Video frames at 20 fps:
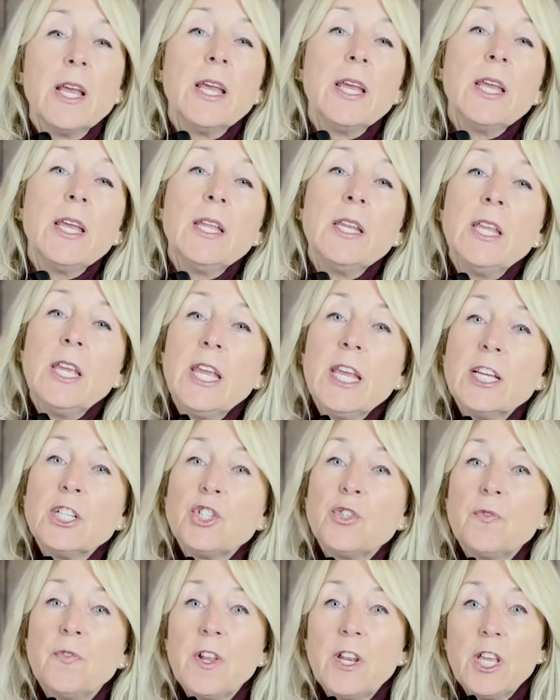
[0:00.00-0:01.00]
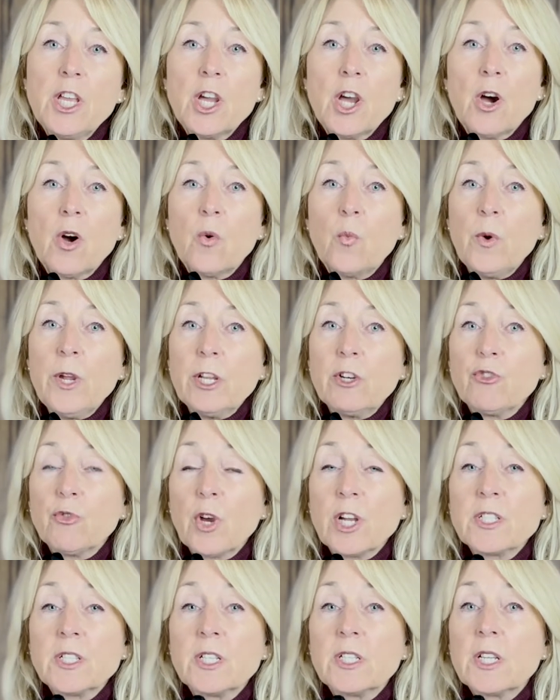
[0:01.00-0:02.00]
In each video, we
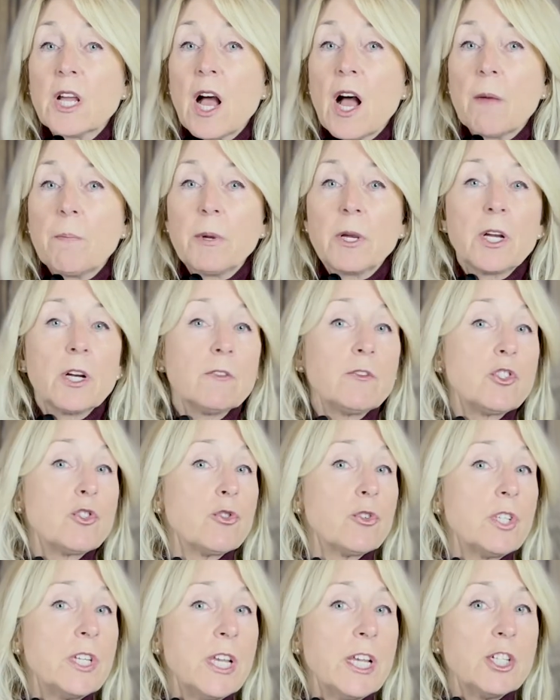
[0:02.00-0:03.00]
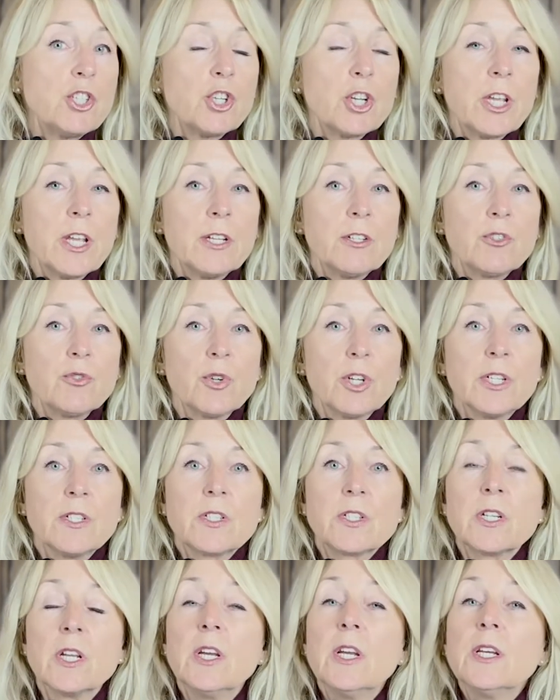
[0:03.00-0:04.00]
address a topic of strategic
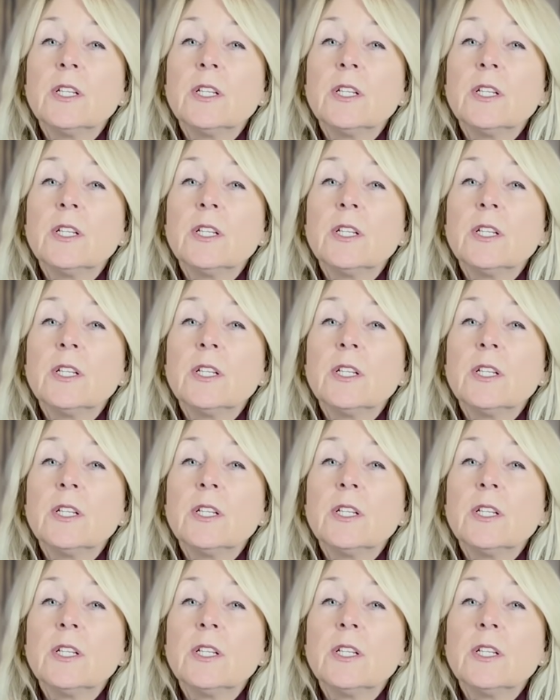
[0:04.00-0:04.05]
interest